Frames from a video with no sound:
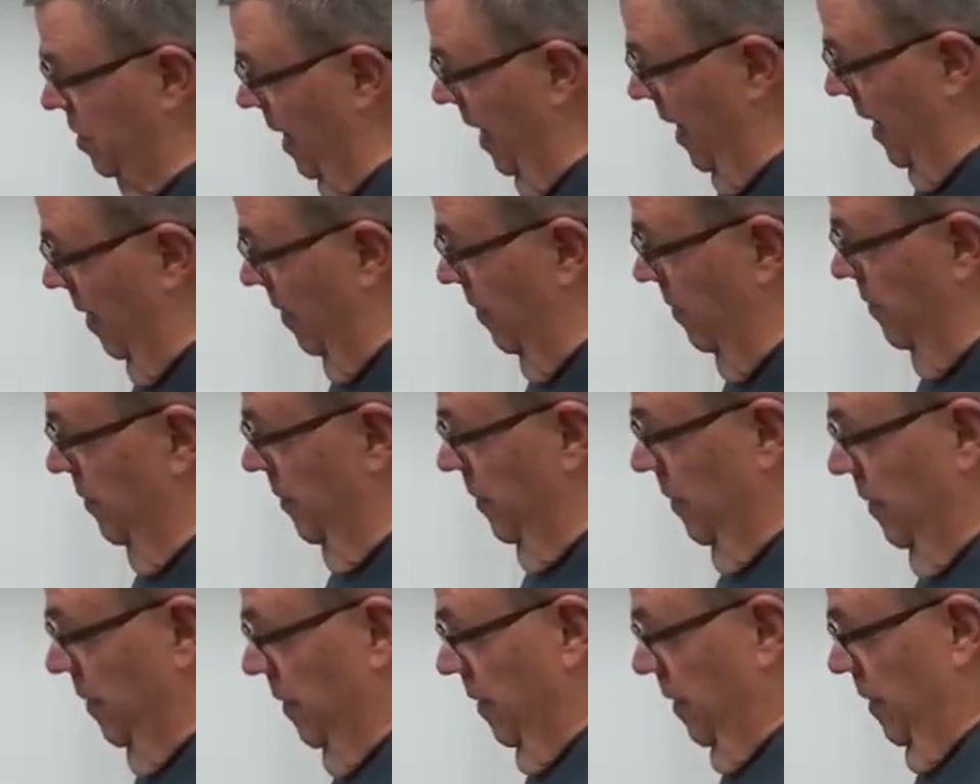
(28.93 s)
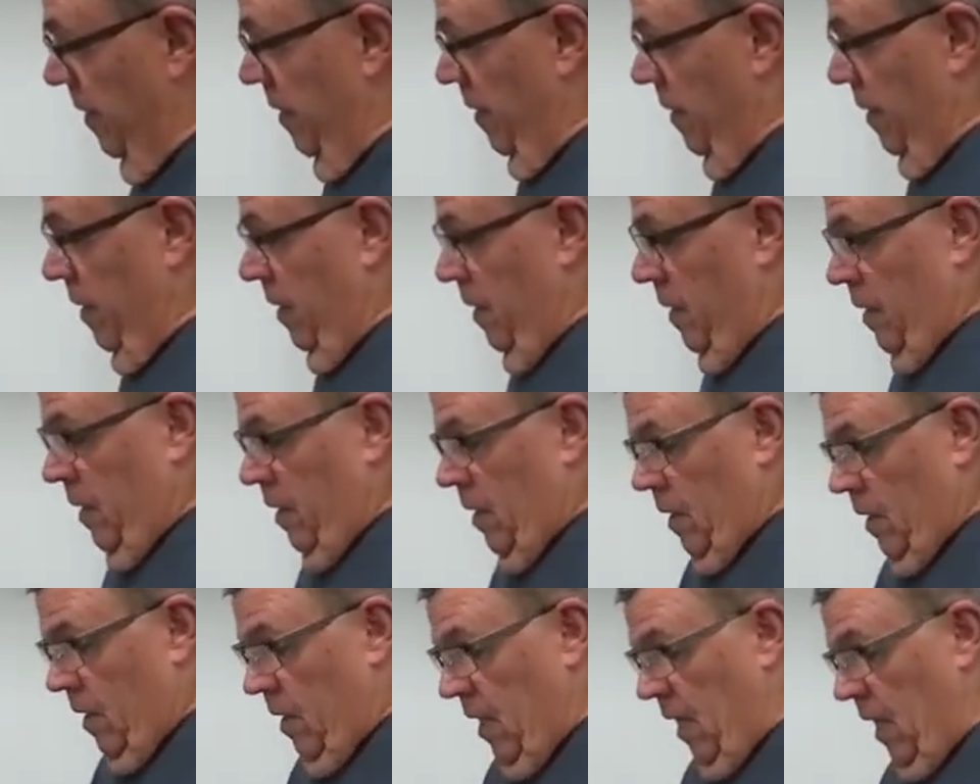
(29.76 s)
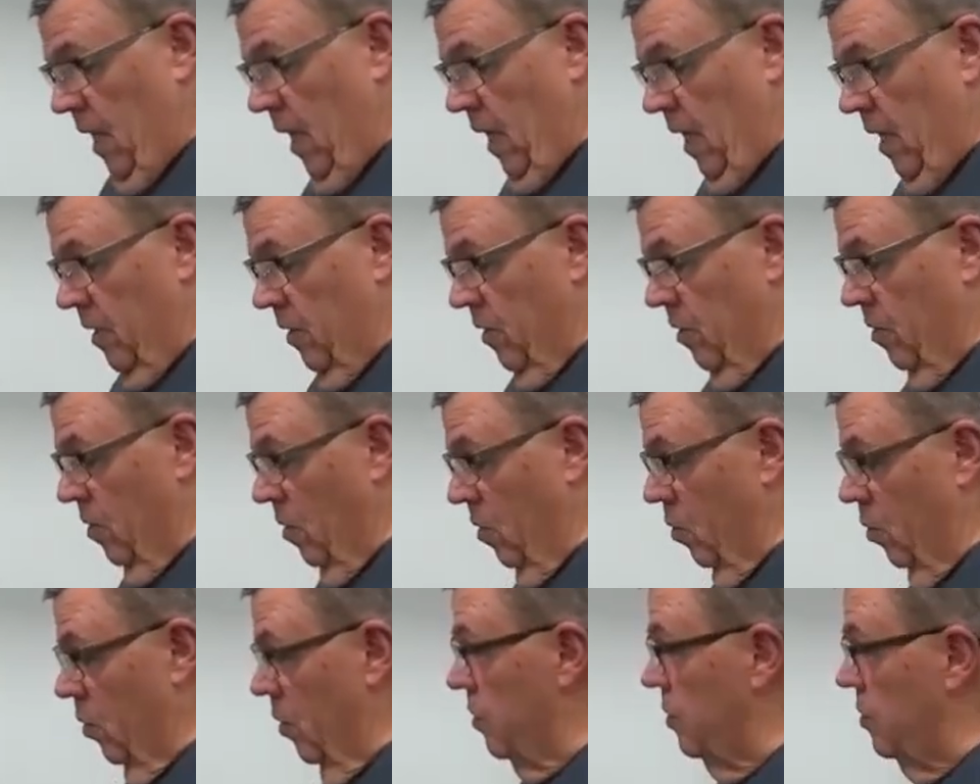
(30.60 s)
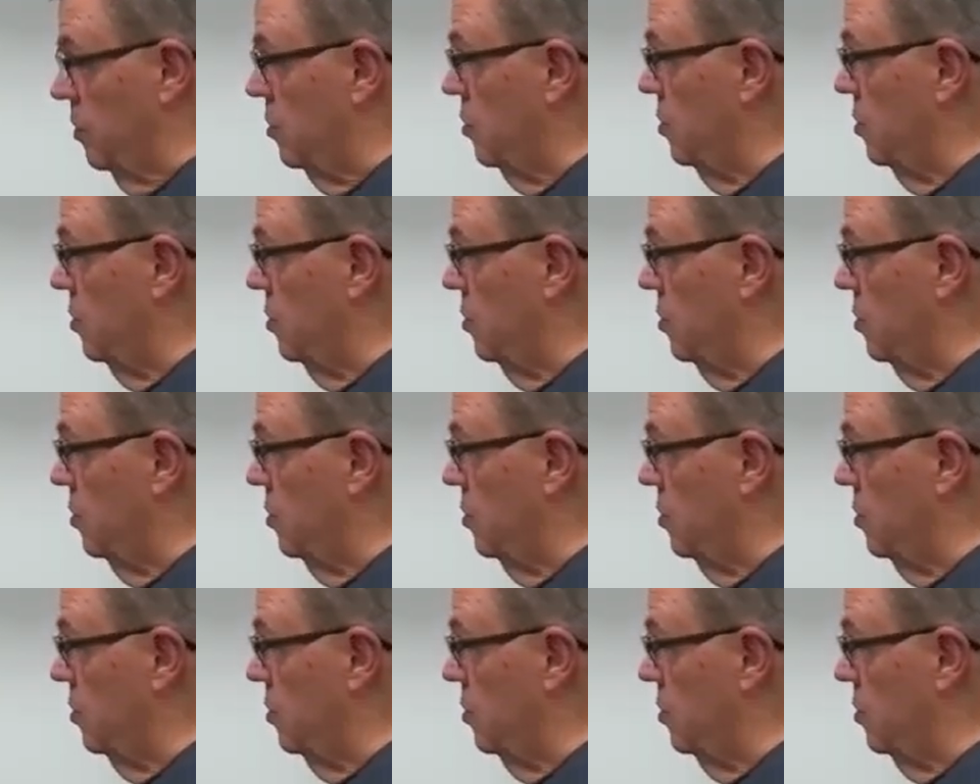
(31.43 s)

out. Again, you know, when you